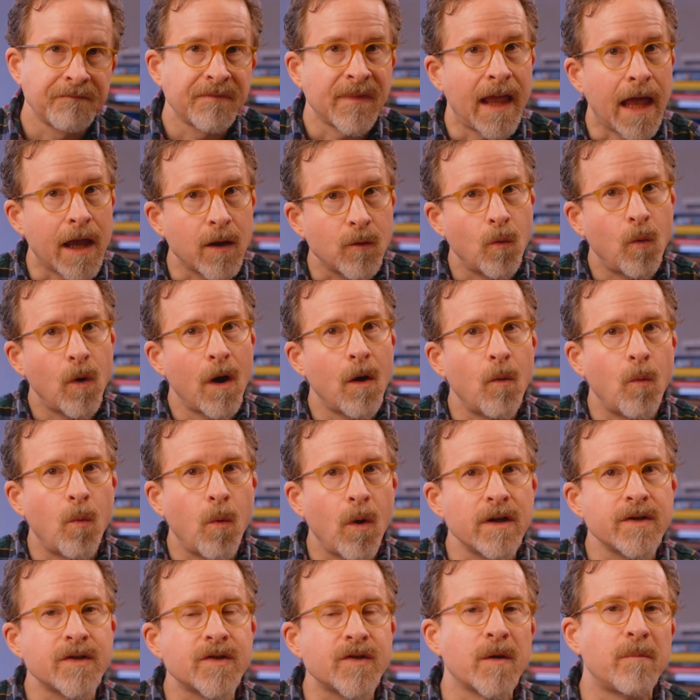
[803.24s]
And what
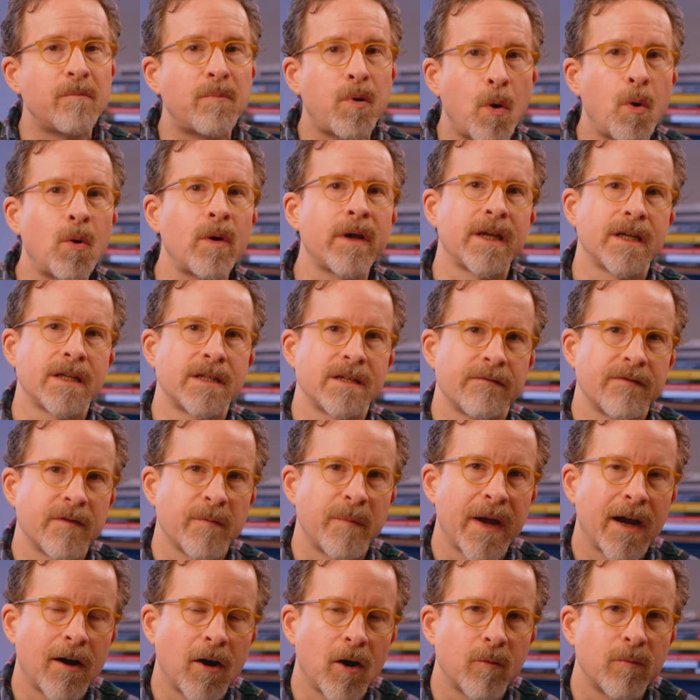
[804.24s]
was the point of the
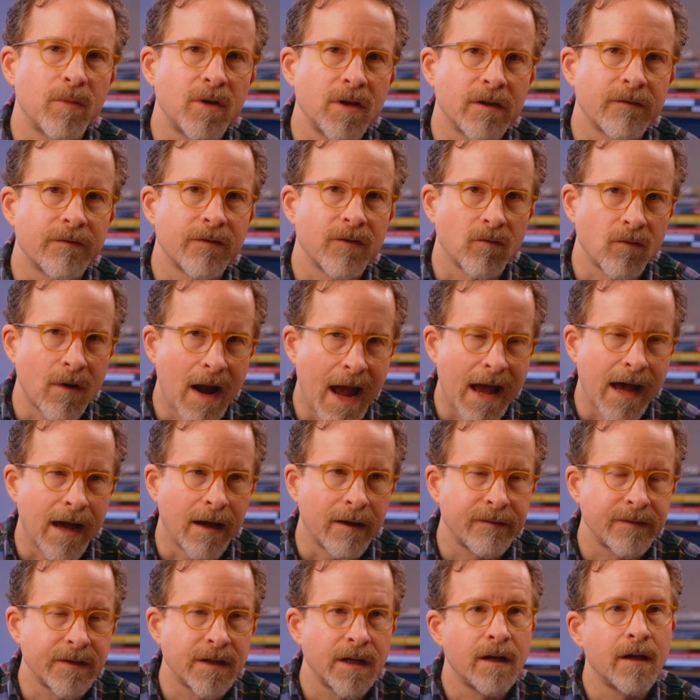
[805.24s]
parable of the
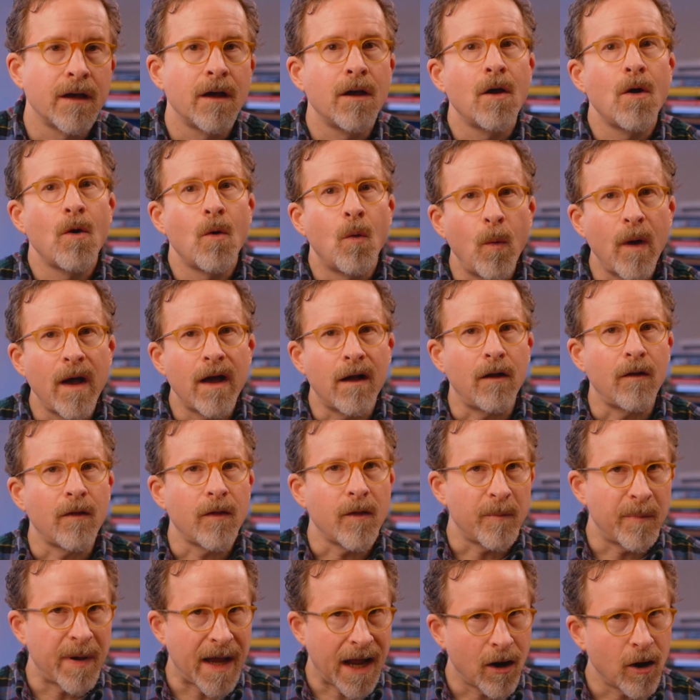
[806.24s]
raft? Well,
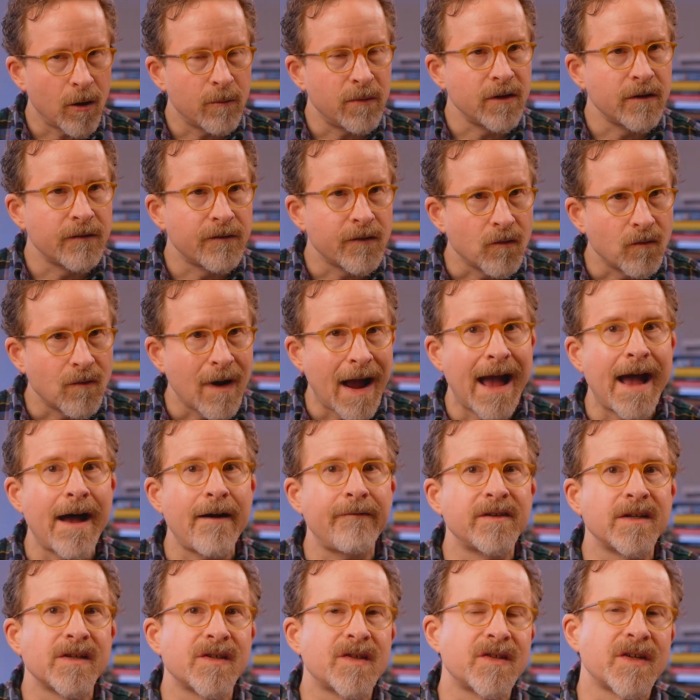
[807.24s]
the parable of the
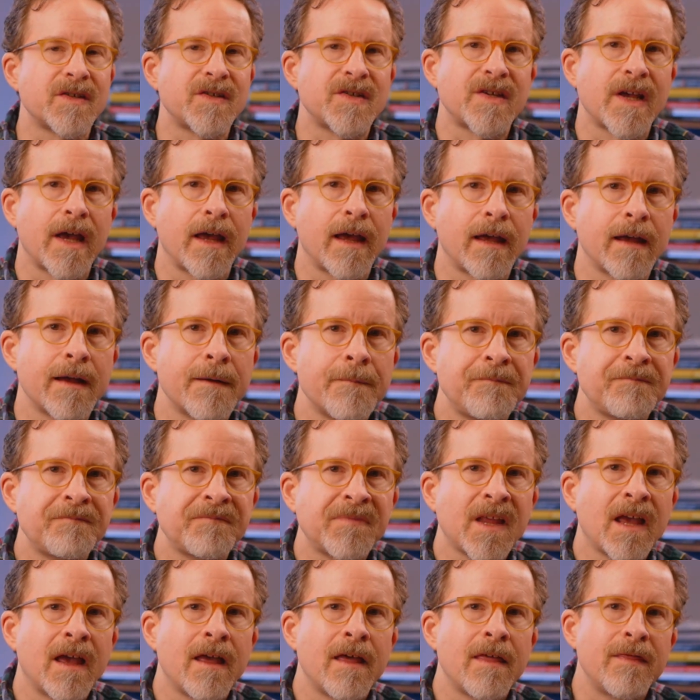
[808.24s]
raft is to say
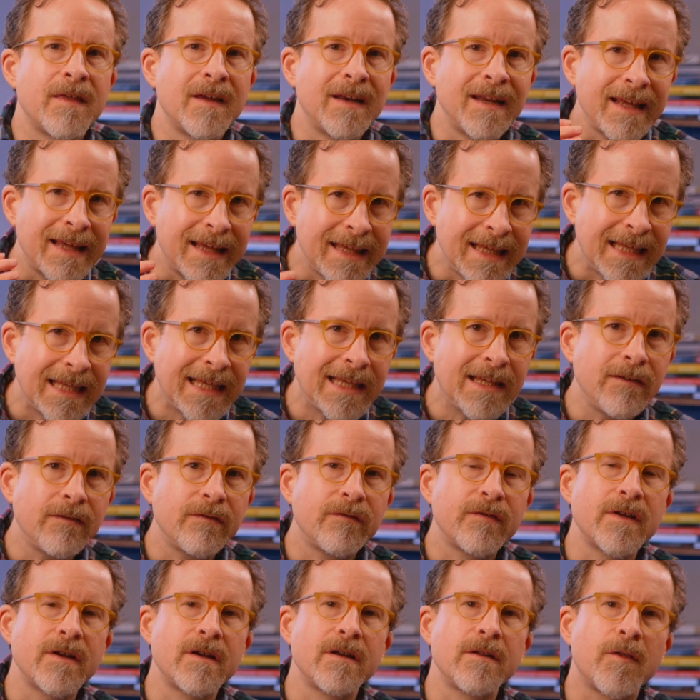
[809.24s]
that
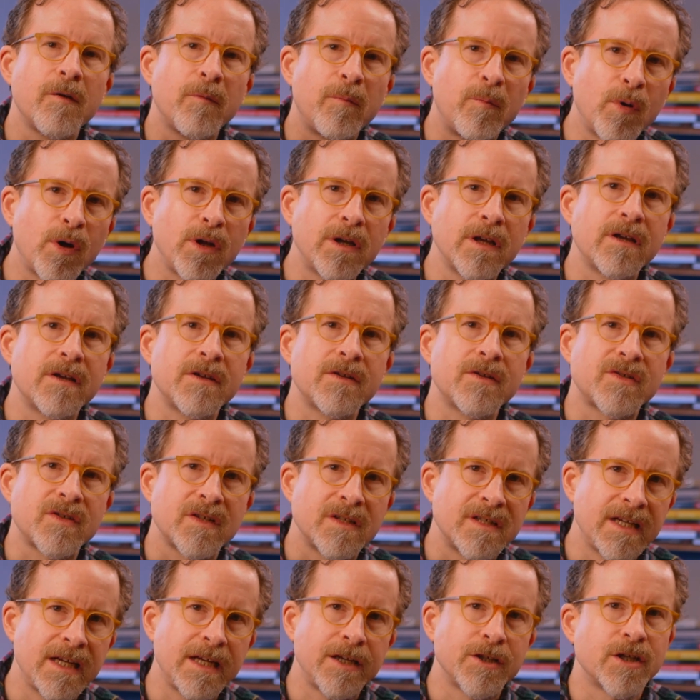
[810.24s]
even the Buddha's
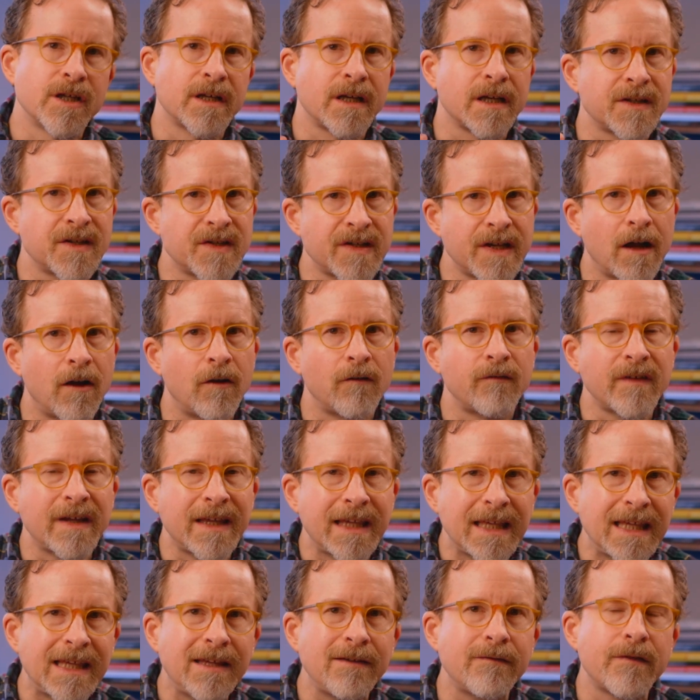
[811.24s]
teaching itself,
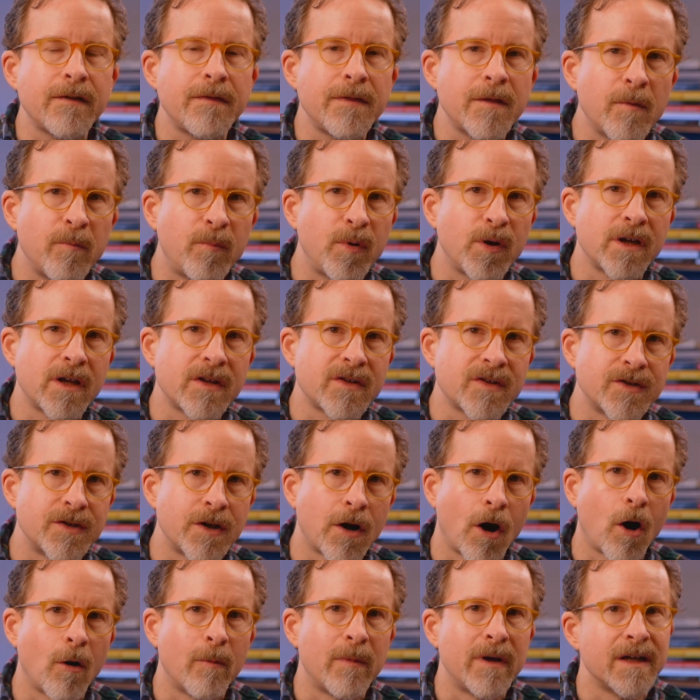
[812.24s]
even the Buddha's
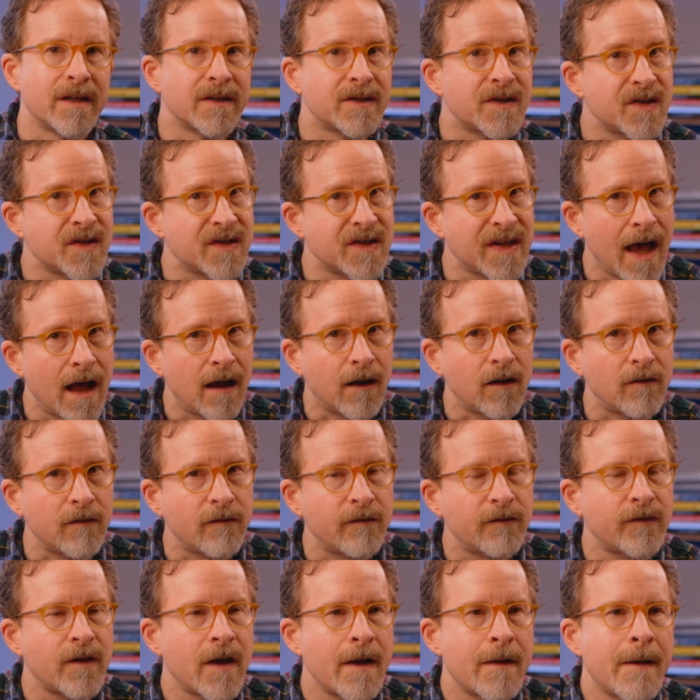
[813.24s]
Dharma
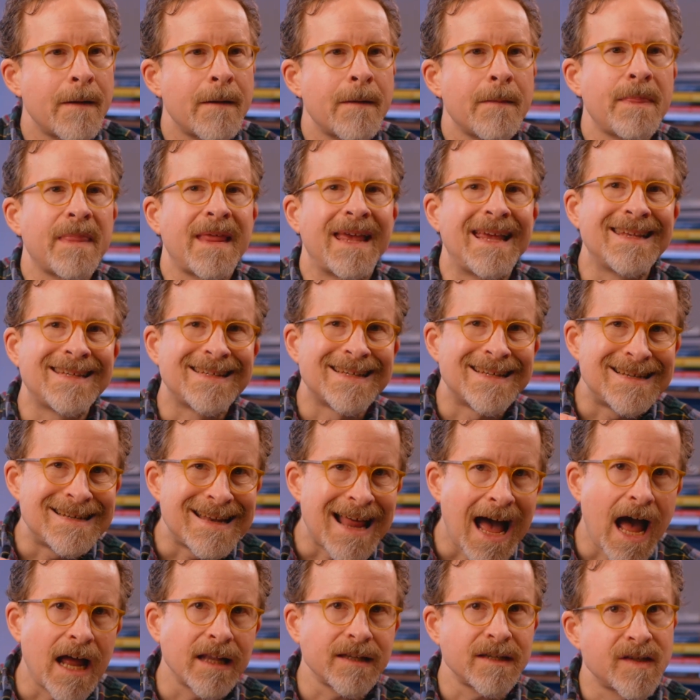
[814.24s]
itself, is
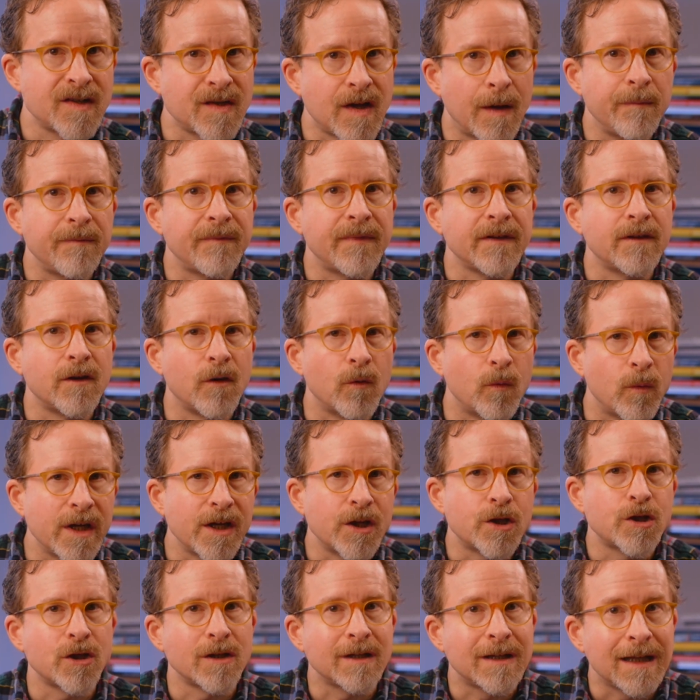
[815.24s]
not something that we
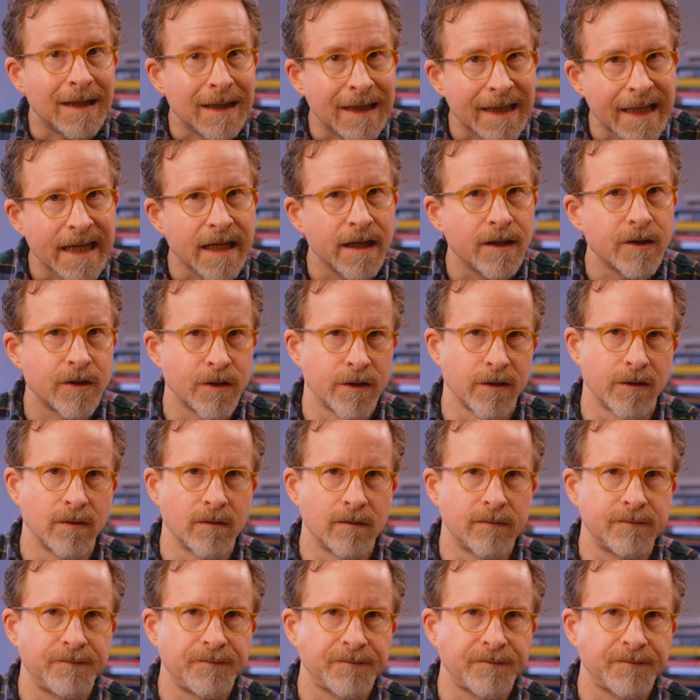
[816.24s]
should cling to.